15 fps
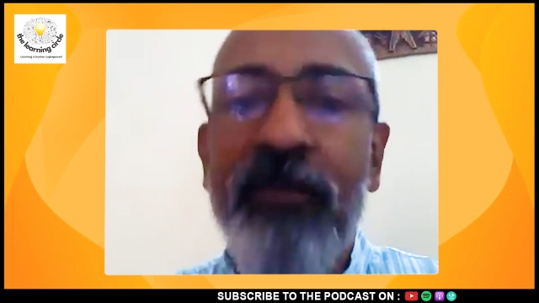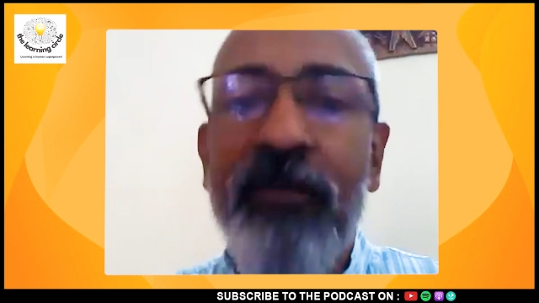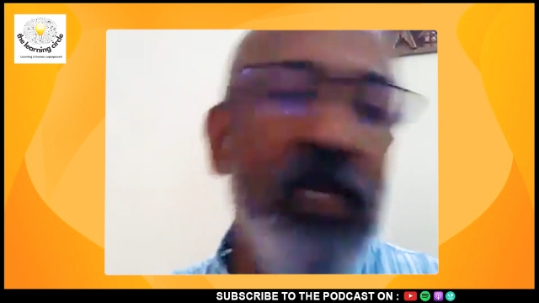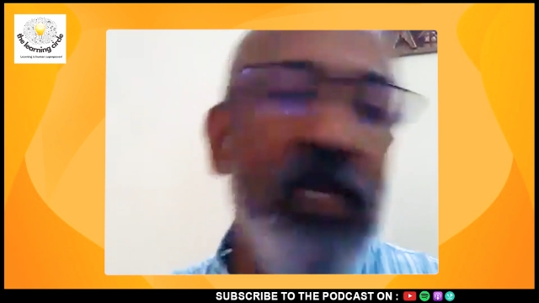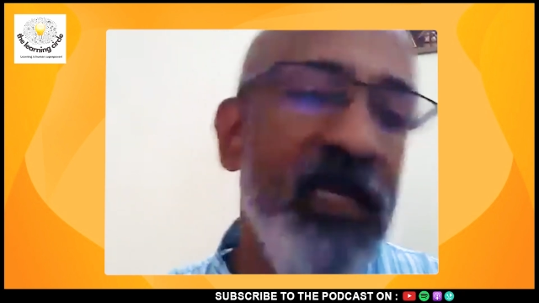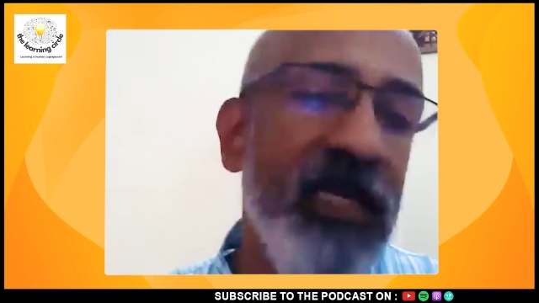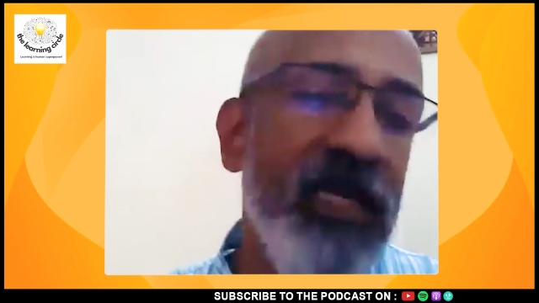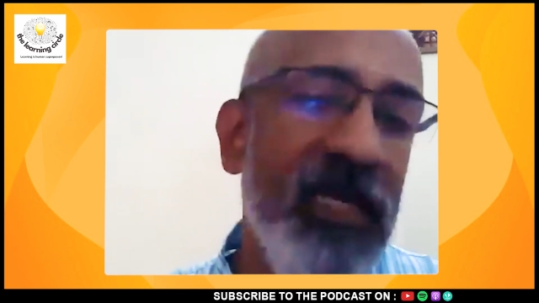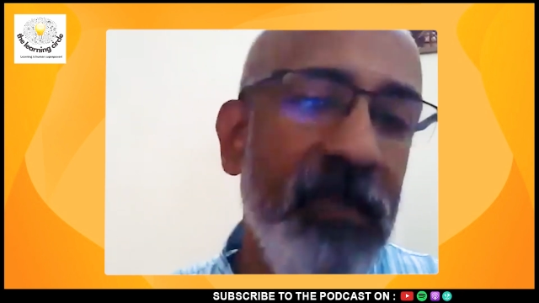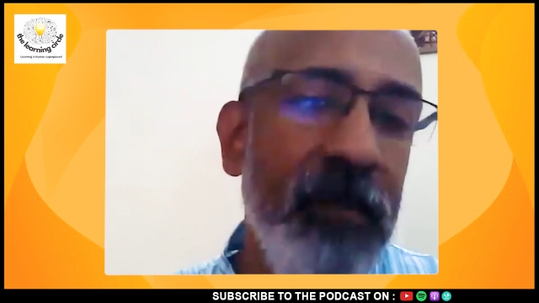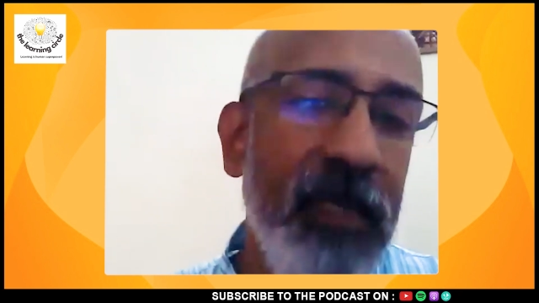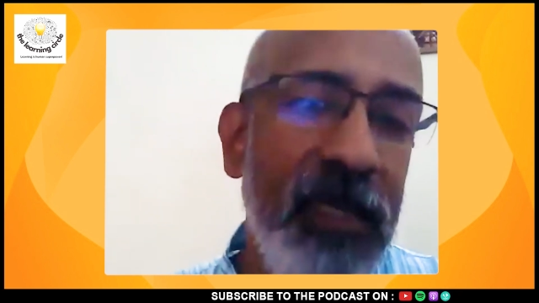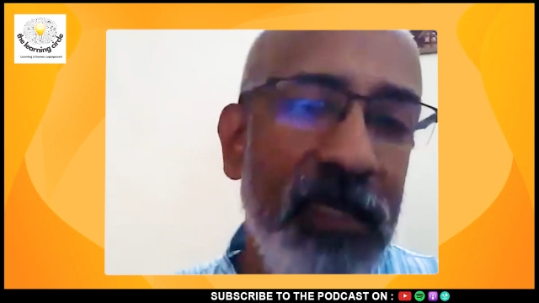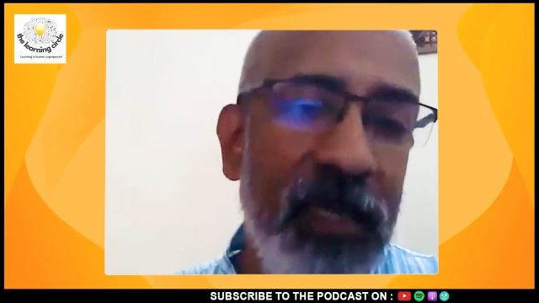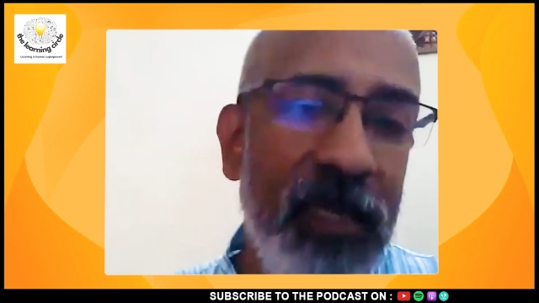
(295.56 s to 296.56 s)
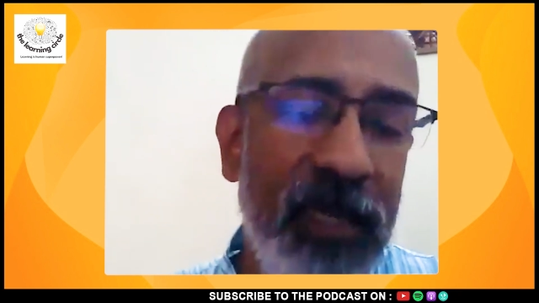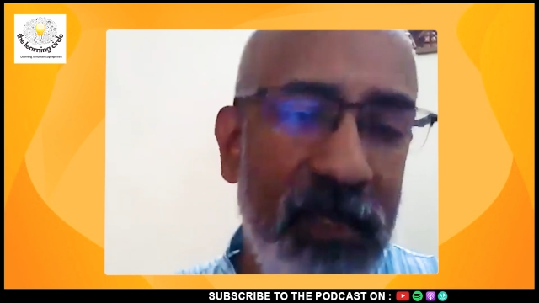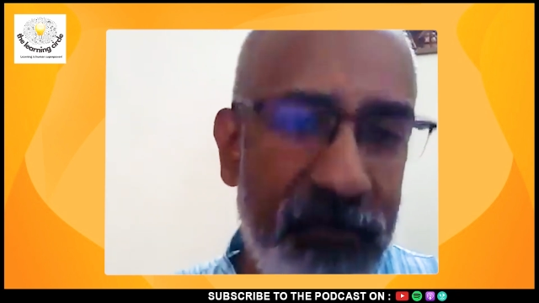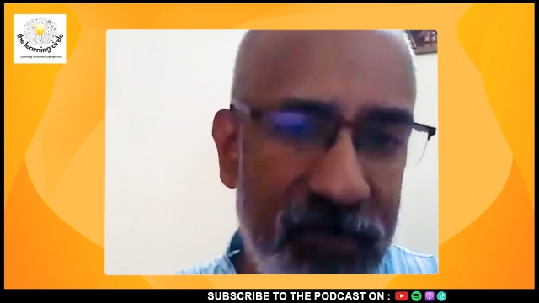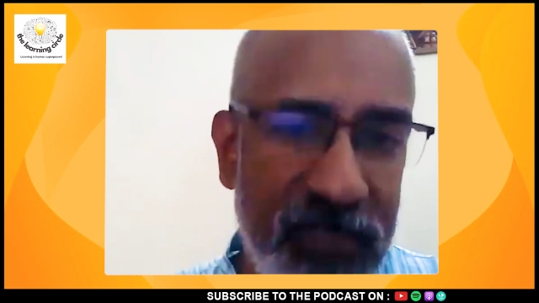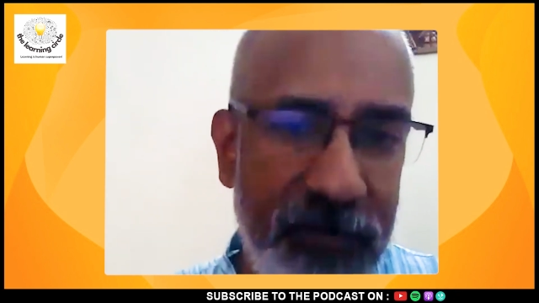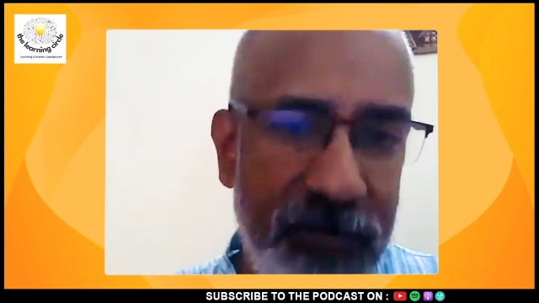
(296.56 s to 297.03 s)
write a short summary of what I
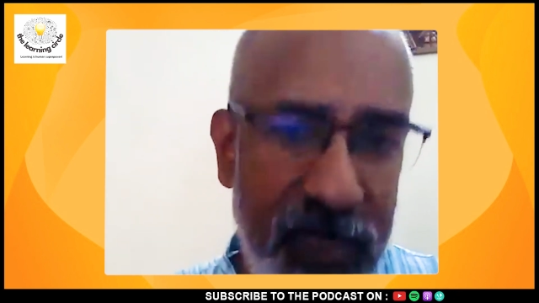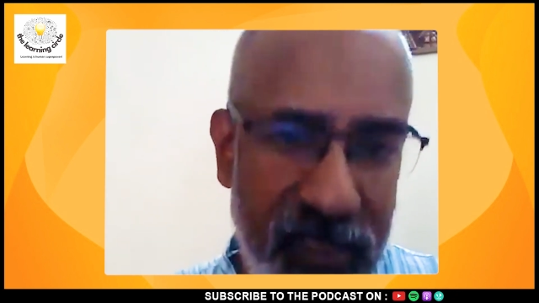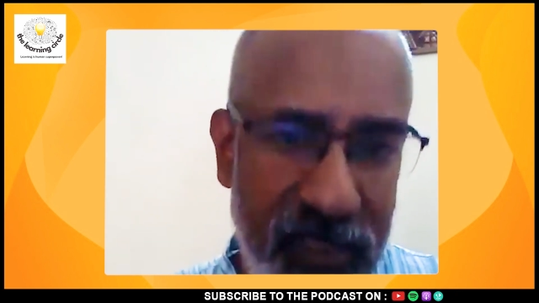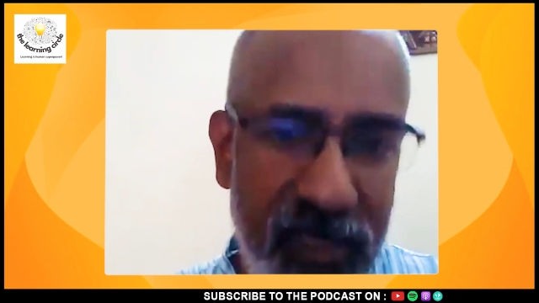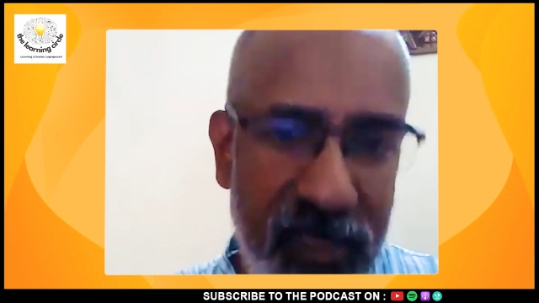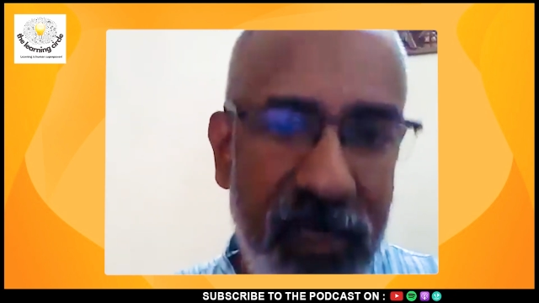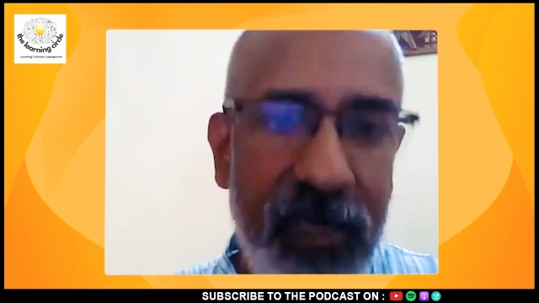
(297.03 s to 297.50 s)
learned in